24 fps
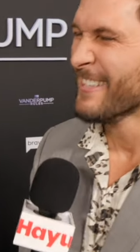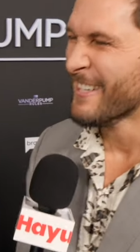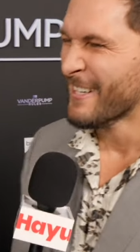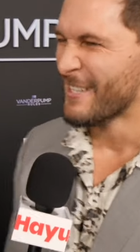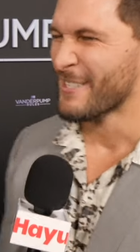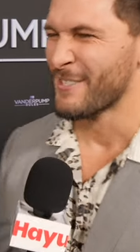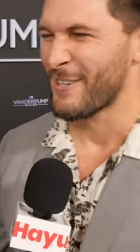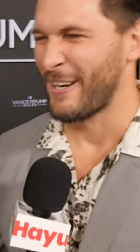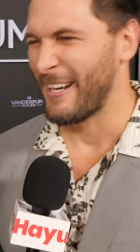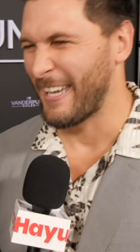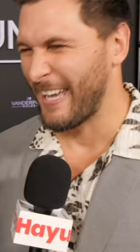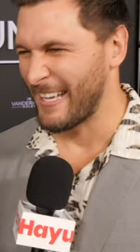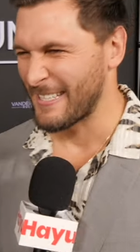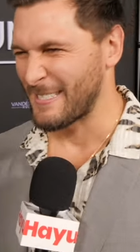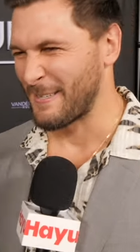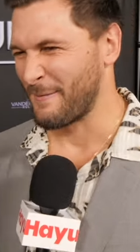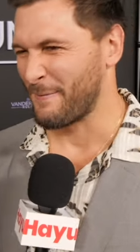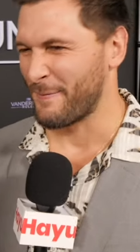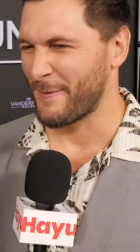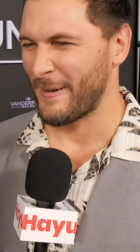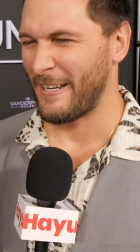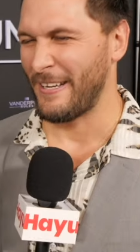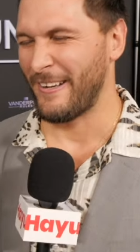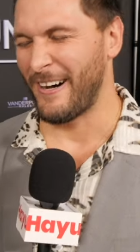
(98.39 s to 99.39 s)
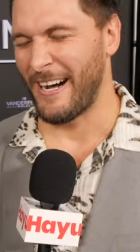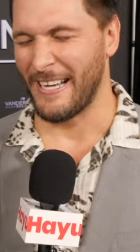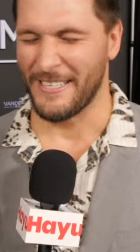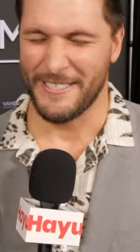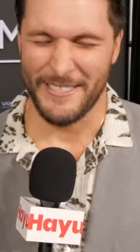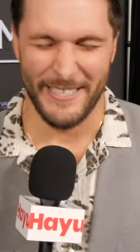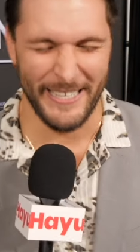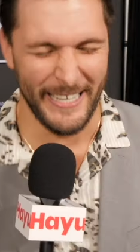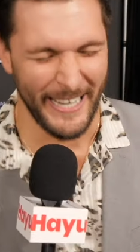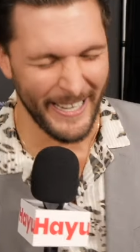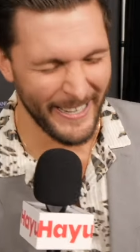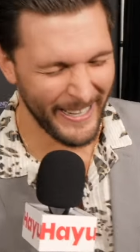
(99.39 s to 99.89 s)
Trying to get some free nights,
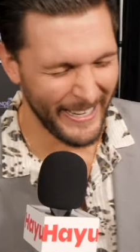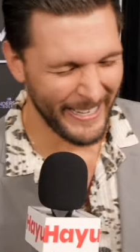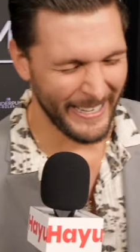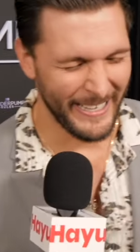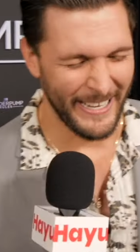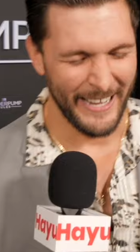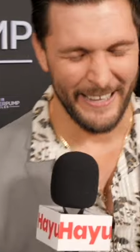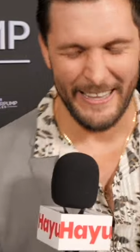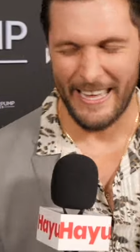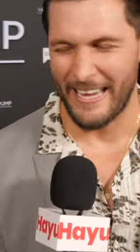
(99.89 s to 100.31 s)
you know? I don't know,